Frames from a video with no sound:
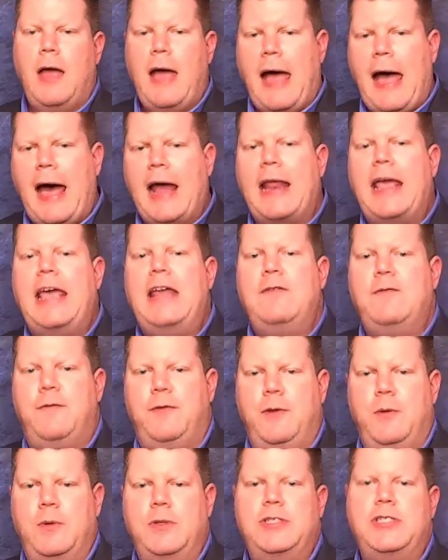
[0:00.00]
how to
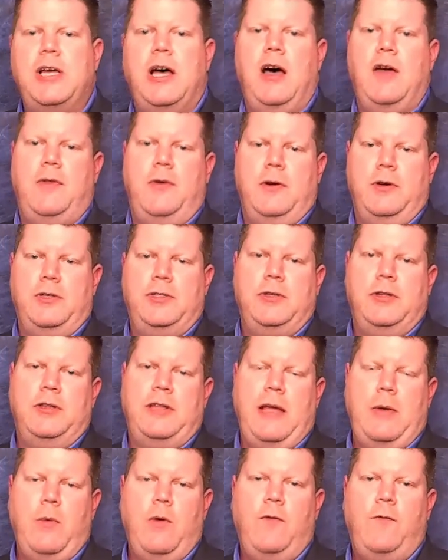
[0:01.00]
influence others so that
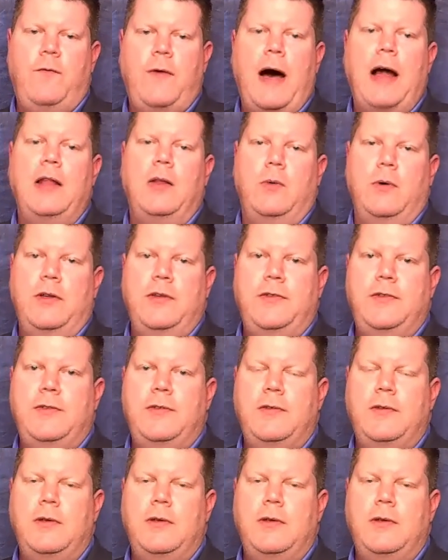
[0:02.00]
they will follow us.